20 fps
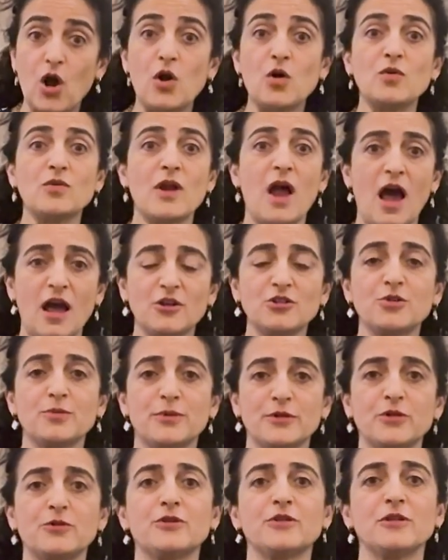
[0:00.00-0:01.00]
own
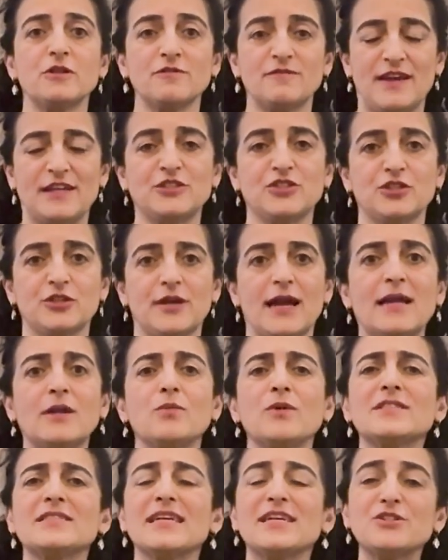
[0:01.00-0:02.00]
entrepreneurial venture.
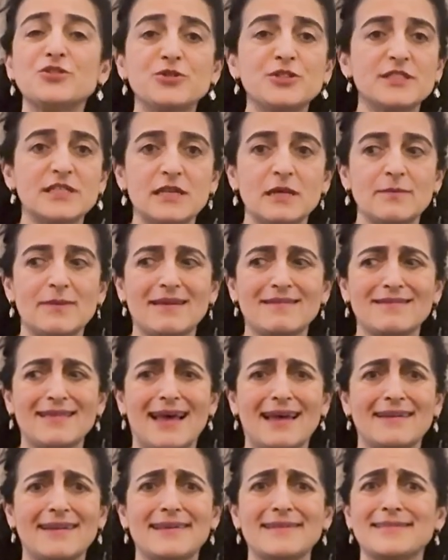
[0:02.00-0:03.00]
And what's interesting about
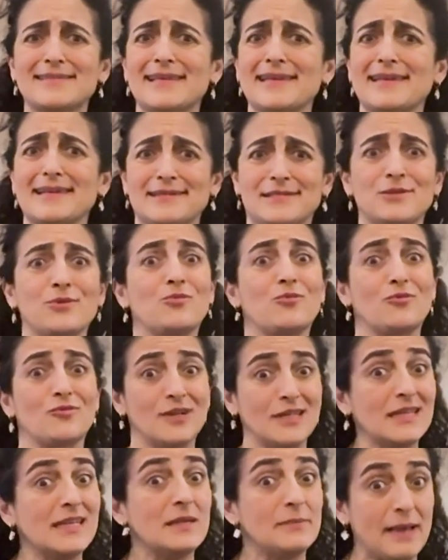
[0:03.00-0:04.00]
that is that it's
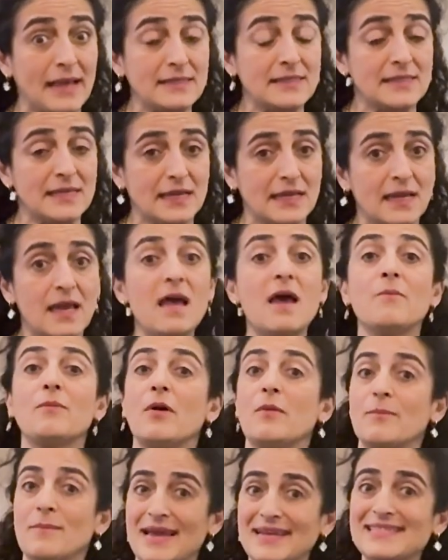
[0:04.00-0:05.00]
really messy,
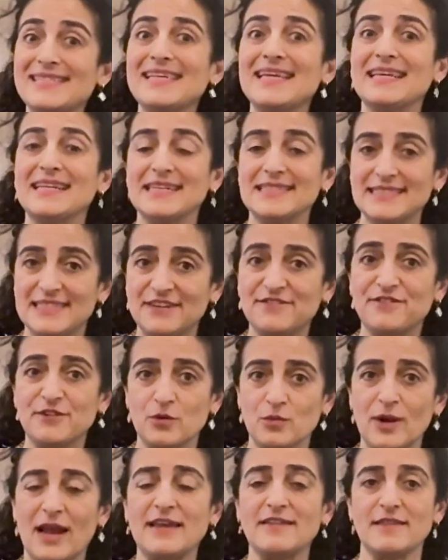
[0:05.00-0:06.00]
but messy in a
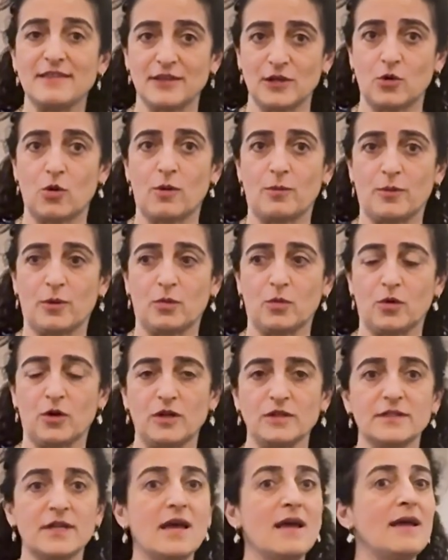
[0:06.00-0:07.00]
different way than the corporate
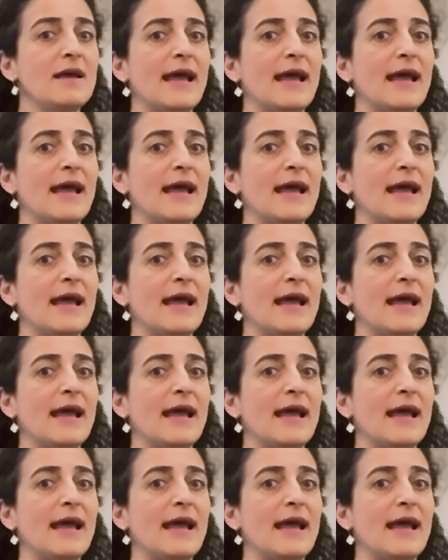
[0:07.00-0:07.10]
world.